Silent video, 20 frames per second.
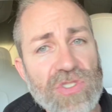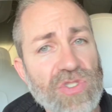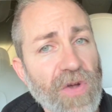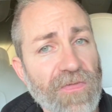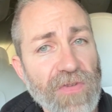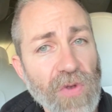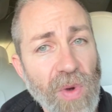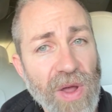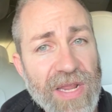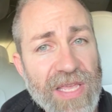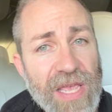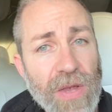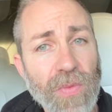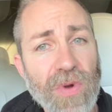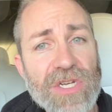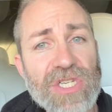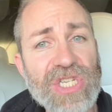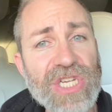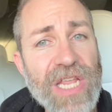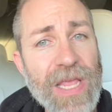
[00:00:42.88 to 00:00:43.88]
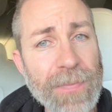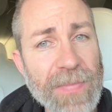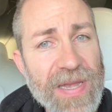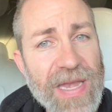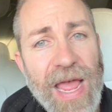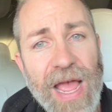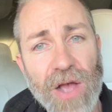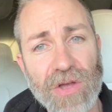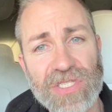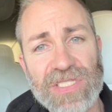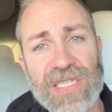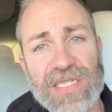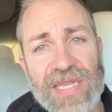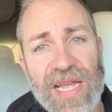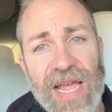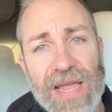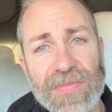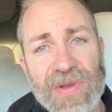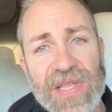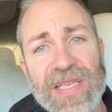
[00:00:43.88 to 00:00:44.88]
So if you want to get one cheap, now's the
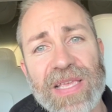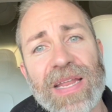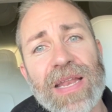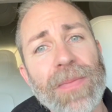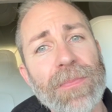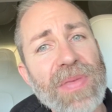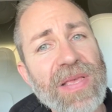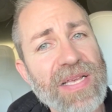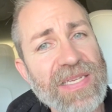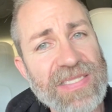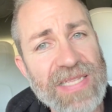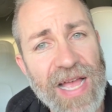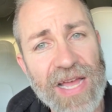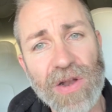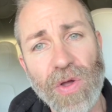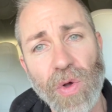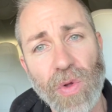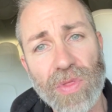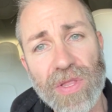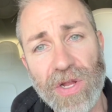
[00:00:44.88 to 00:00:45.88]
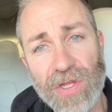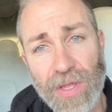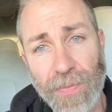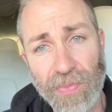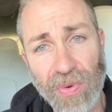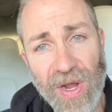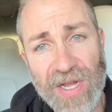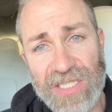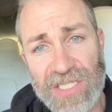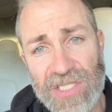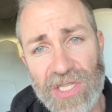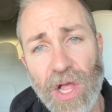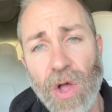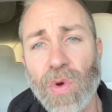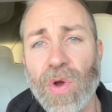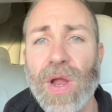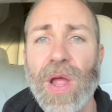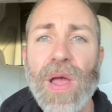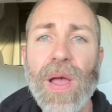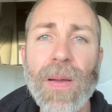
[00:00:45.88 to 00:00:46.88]
time to get it because not only are the prices
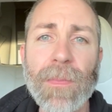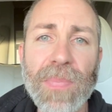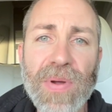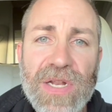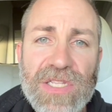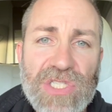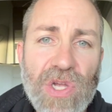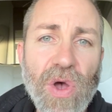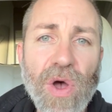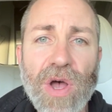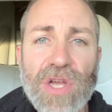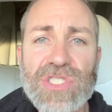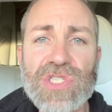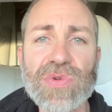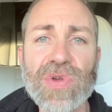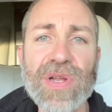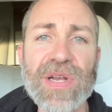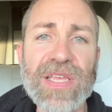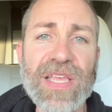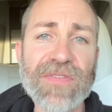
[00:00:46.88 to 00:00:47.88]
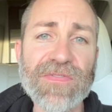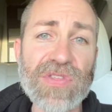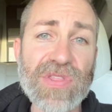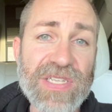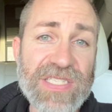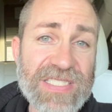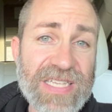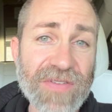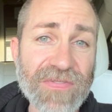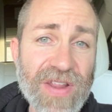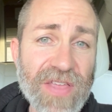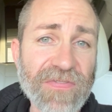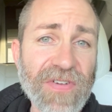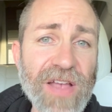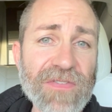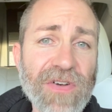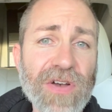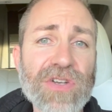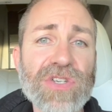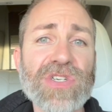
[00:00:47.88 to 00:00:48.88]
lower, but it's also going to give you the
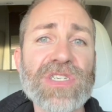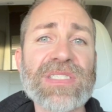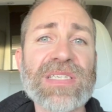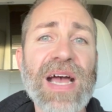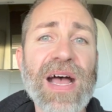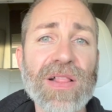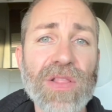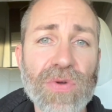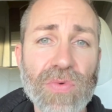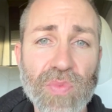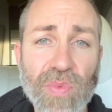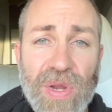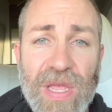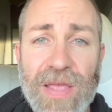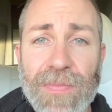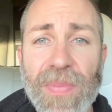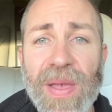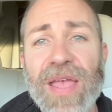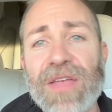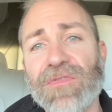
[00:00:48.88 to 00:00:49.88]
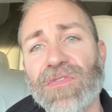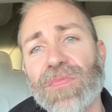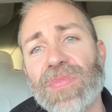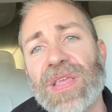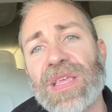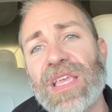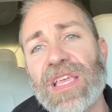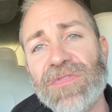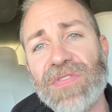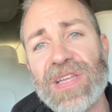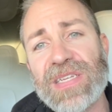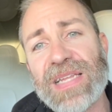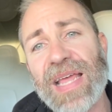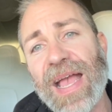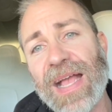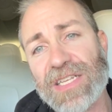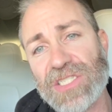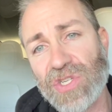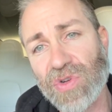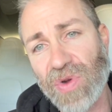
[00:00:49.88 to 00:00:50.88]
$7,500 rebate from the EV
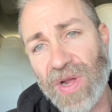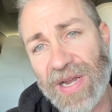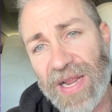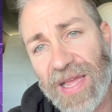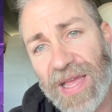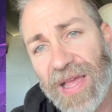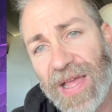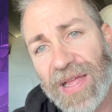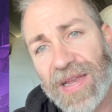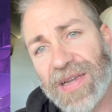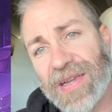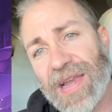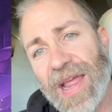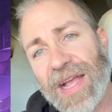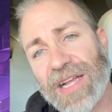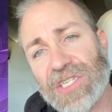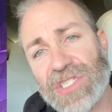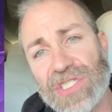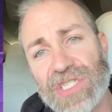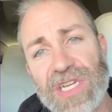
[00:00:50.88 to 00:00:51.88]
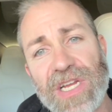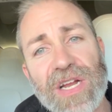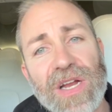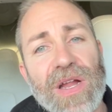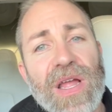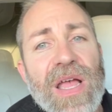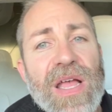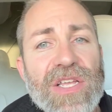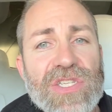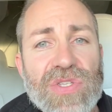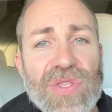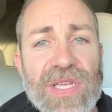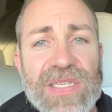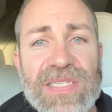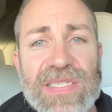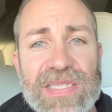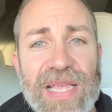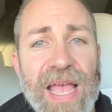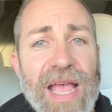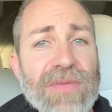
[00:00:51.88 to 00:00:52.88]
tax credit next year. So this
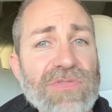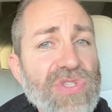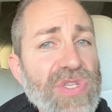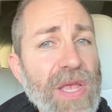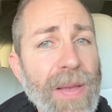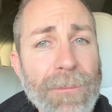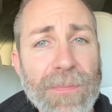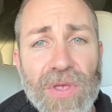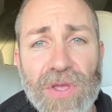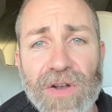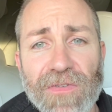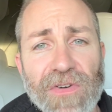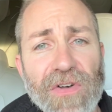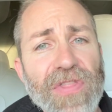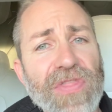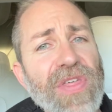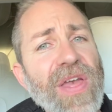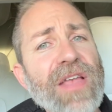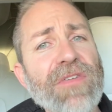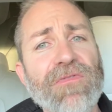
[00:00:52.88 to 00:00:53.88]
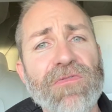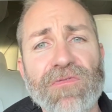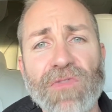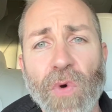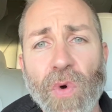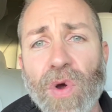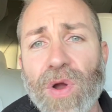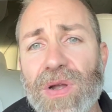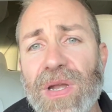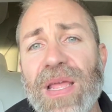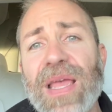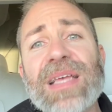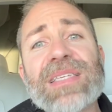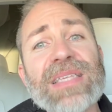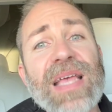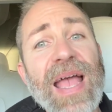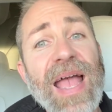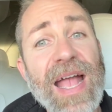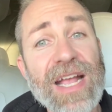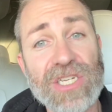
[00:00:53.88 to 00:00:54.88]
is absolutely a beautiful thing. Ford is
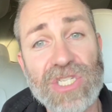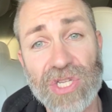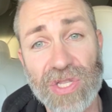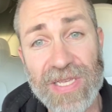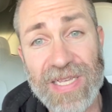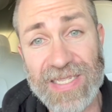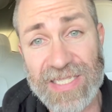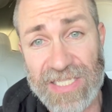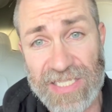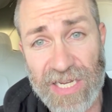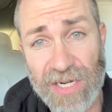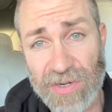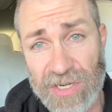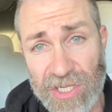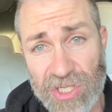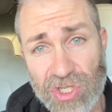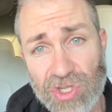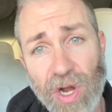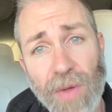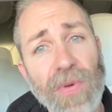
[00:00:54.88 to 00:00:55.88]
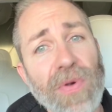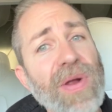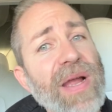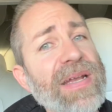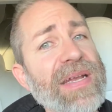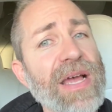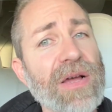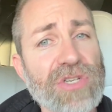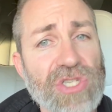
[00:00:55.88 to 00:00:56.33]
actually in serious trouble right now.